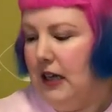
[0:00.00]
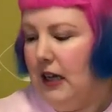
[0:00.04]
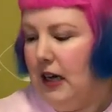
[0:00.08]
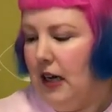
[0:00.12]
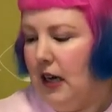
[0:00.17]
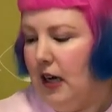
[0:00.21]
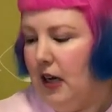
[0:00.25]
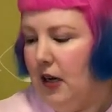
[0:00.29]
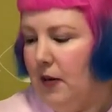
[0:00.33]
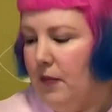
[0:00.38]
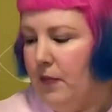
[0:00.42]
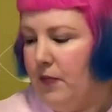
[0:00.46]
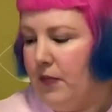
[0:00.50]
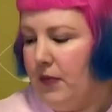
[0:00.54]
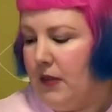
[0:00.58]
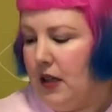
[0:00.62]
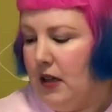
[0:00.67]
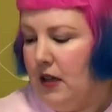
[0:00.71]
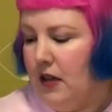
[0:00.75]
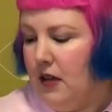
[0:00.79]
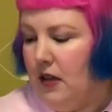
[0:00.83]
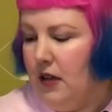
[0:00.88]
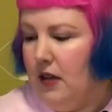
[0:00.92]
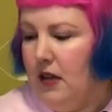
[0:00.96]
Um,
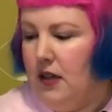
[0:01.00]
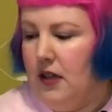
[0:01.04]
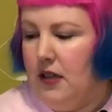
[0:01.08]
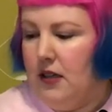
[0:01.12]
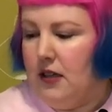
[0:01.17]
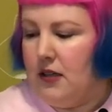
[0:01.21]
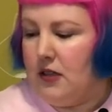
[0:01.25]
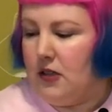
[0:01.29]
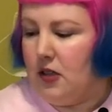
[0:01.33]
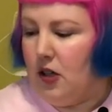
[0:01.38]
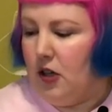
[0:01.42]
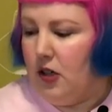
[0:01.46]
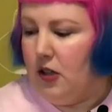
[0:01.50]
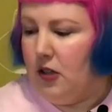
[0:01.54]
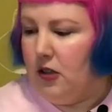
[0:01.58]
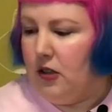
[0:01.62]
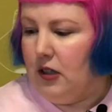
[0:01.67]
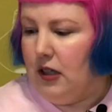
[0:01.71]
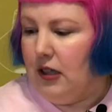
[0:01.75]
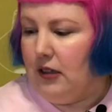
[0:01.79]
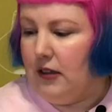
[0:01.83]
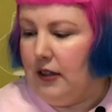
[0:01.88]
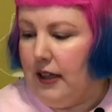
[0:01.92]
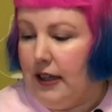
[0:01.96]

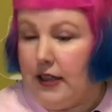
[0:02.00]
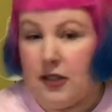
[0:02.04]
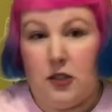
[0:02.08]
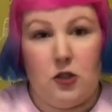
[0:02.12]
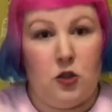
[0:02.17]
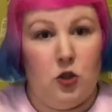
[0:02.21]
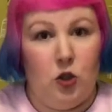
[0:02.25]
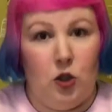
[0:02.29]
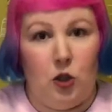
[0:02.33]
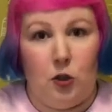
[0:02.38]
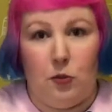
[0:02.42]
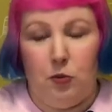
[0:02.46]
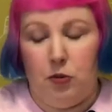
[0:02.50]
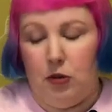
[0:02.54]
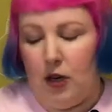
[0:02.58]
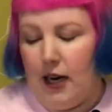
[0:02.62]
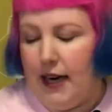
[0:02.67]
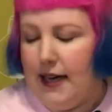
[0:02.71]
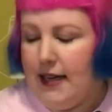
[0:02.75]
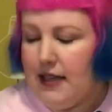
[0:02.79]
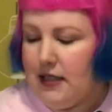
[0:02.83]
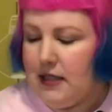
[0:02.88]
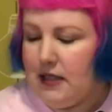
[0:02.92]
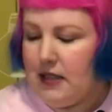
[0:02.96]
so let's talk
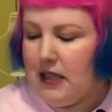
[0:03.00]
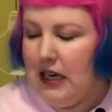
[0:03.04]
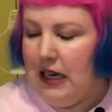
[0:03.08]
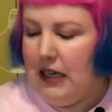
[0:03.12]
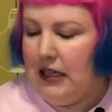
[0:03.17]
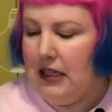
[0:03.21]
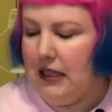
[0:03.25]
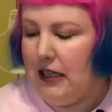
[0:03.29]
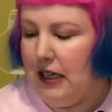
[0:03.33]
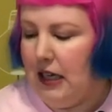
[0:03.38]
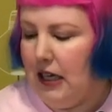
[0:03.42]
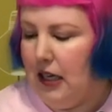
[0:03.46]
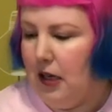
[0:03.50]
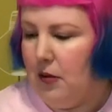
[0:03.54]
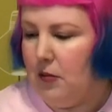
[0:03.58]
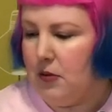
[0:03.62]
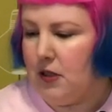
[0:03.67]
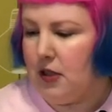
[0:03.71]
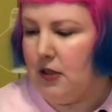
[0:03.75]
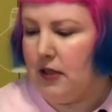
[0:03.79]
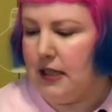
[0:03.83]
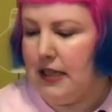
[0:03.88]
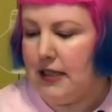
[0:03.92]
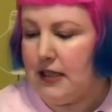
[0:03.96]
price. Um,
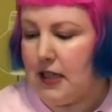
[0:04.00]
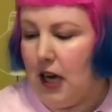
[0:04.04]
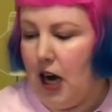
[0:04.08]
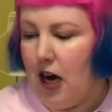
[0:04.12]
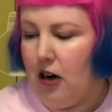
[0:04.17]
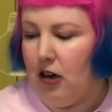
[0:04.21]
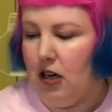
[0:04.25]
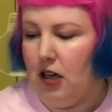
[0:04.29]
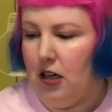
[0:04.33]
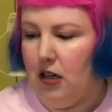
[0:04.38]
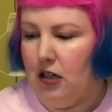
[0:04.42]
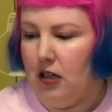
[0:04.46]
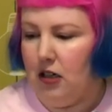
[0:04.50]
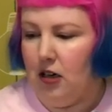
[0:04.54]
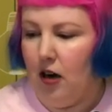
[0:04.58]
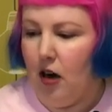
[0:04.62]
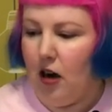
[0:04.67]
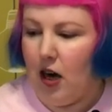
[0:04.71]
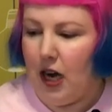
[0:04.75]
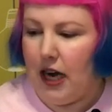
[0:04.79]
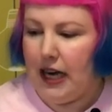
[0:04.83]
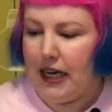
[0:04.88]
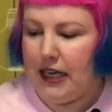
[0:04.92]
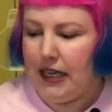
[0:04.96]
so these are a
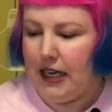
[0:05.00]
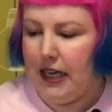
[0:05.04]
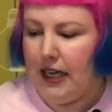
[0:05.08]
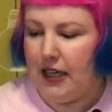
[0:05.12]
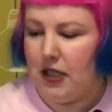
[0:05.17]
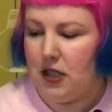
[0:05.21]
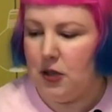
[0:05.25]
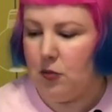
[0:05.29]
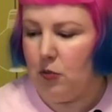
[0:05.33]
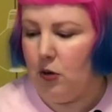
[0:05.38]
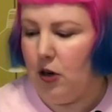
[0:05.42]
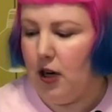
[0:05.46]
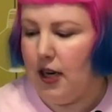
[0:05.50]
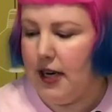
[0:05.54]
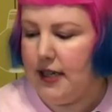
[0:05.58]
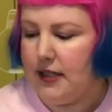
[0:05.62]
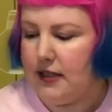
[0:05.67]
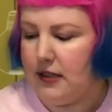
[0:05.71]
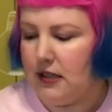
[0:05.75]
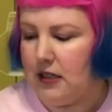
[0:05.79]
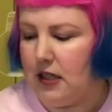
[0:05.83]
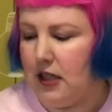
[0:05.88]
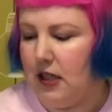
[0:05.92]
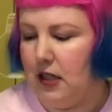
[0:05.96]
high end
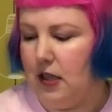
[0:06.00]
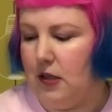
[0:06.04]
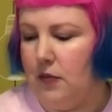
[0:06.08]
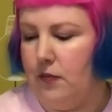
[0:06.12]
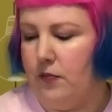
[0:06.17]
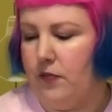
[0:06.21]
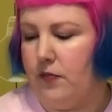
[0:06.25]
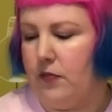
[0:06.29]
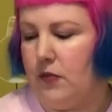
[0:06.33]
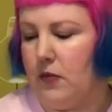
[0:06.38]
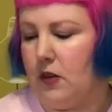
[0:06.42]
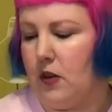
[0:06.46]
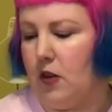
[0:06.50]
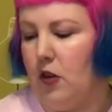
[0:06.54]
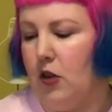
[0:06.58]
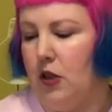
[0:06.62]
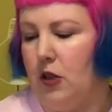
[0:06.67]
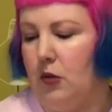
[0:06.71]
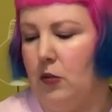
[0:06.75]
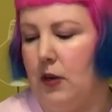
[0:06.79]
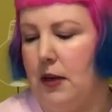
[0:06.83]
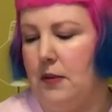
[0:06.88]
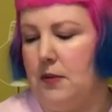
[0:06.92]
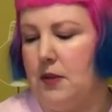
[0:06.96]
price um, on
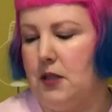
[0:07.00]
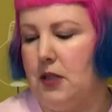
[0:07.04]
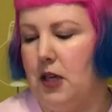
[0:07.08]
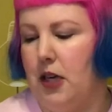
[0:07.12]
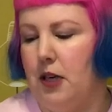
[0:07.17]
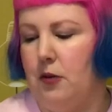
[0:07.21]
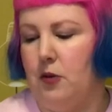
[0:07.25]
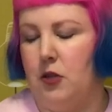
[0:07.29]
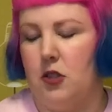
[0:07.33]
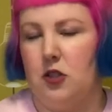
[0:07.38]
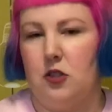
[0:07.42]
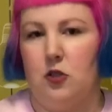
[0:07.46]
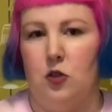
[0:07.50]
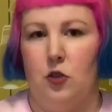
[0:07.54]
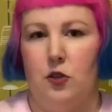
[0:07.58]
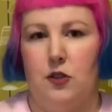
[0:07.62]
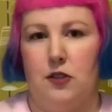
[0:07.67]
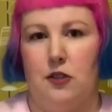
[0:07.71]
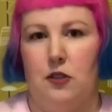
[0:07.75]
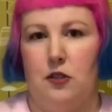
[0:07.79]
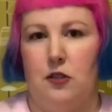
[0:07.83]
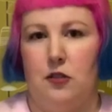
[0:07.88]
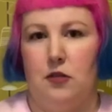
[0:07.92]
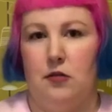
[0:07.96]
the website, which
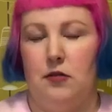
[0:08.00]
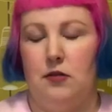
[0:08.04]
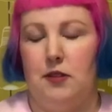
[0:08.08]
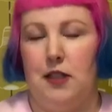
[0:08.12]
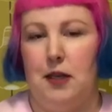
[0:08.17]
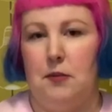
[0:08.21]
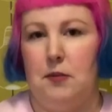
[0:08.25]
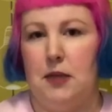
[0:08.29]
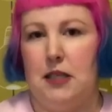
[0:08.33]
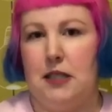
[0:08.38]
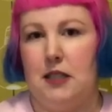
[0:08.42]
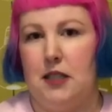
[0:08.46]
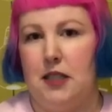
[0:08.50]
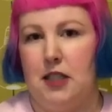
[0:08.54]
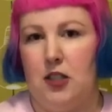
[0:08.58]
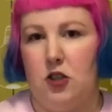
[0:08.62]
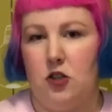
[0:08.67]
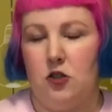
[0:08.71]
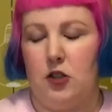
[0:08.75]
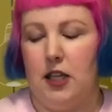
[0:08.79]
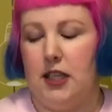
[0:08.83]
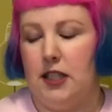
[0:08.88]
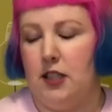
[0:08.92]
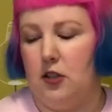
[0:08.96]
also let me see
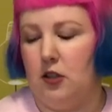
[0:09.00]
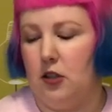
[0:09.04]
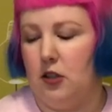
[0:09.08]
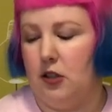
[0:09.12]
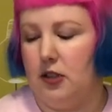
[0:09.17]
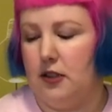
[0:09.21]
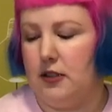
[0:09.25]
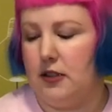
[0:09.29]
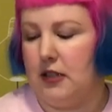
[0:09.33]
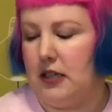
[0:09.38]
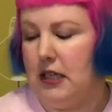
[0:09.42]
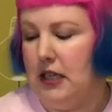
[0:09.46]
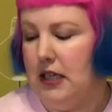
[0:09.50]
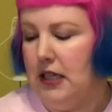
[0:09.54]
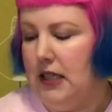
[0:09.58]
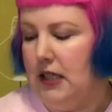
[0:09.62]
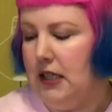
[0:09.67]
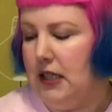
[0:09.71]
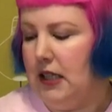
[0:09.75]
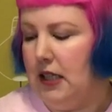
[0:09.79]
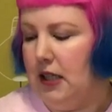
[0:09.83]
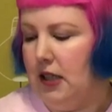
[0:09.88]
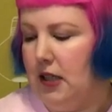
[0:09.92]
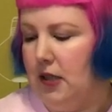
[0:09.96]
Australian dollars.
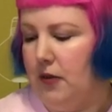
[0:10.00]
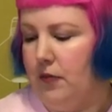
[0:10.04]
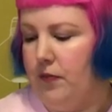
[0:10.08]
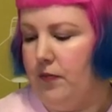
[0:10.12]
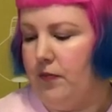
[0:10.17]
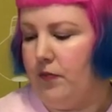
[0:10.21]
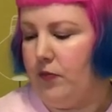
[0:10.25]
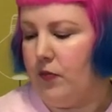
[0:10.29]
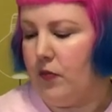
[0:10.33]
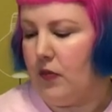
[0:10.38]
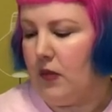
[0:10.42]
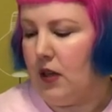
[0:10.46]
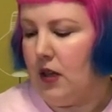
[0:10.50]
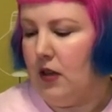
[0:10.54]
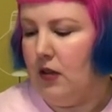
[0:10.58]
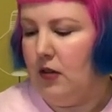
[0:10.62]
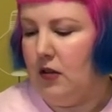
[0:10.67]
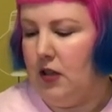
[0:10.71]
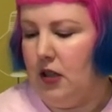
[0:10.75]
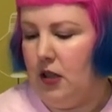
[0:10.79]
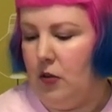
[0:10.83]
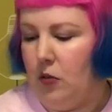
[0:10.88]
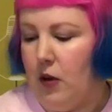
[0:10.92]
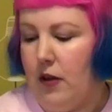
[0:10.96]
Um,
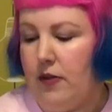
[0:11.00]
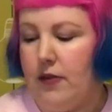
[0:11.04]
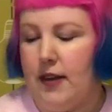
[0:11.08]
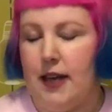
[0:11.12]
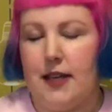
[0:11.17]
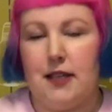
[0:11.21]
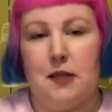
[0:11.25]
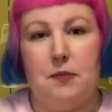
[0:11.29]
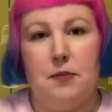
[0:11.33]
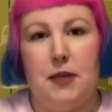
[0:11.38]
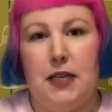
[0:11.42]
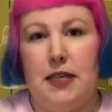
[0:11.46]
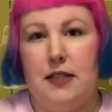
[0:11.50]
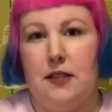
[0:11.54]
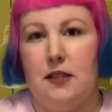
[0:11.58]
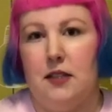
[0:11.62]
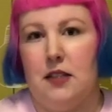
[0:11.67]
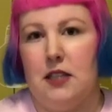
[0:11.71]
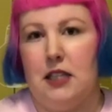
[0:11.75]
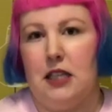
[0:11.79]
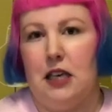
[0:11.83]
the 1000 pieces